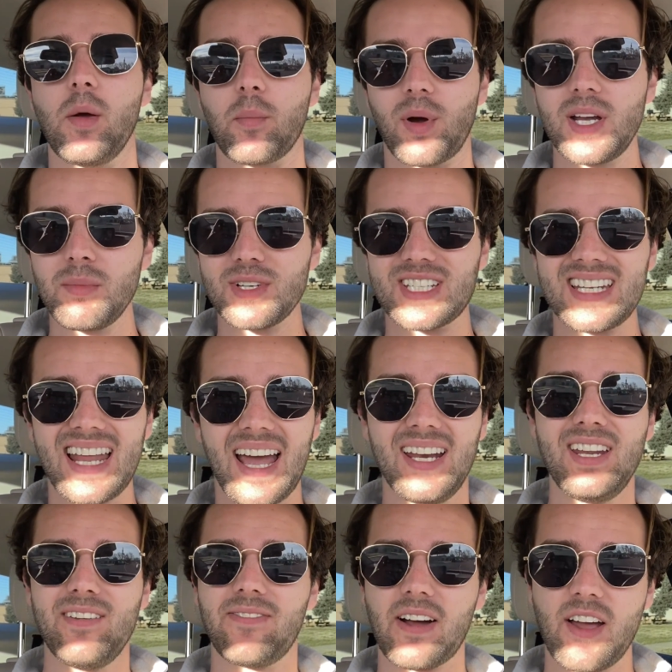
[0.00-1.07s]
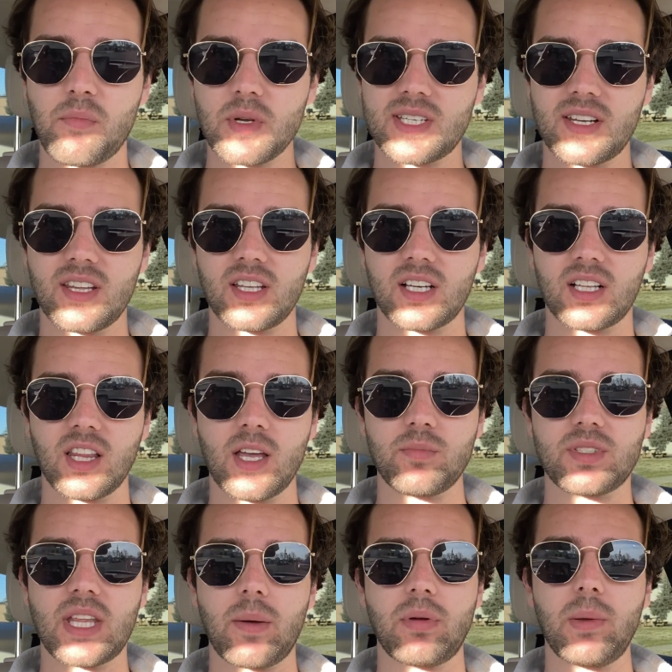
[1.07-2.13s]
pretty much 95% of the
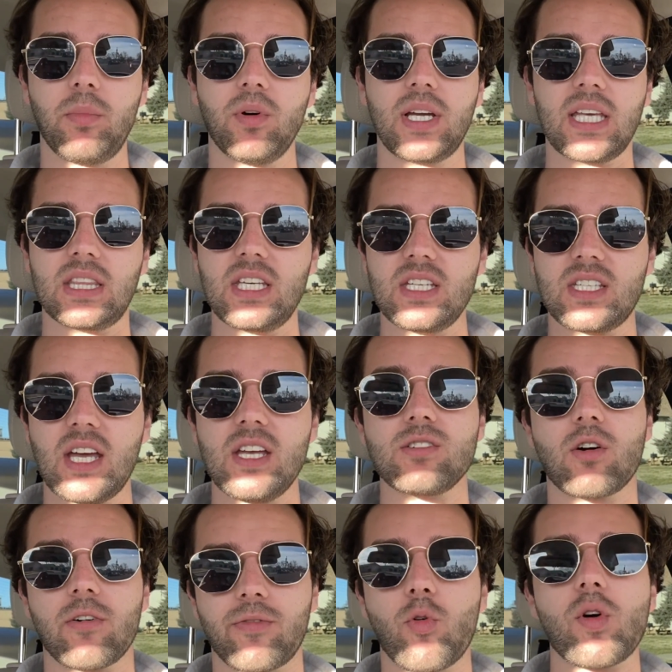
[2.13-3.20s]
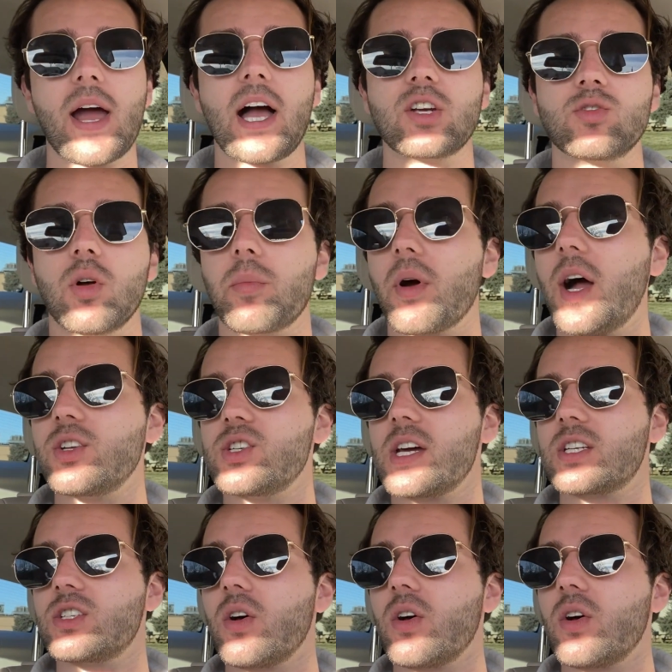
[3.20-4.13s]
clips that people get these days are for actual projects.